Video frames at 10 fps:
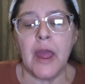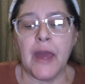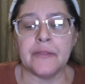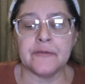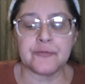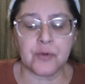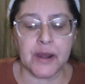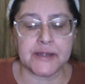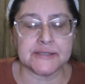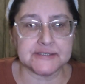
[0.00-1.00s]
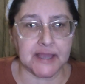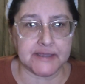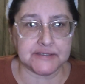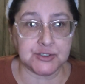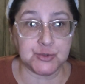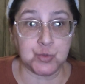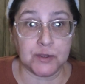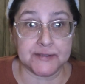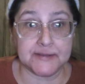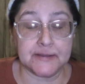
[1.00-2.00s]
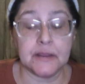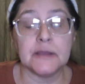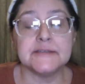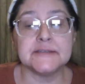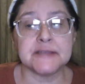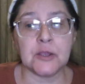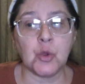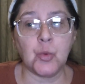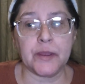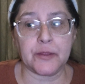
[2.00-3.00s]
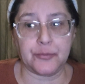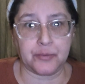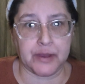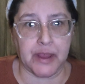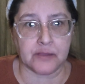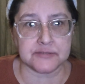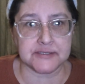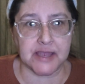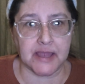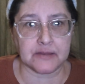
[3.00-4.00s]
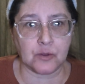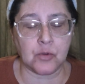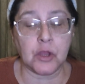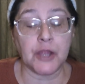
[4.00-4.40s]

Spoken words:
And the variety sizes was single wick 3-ounce candle.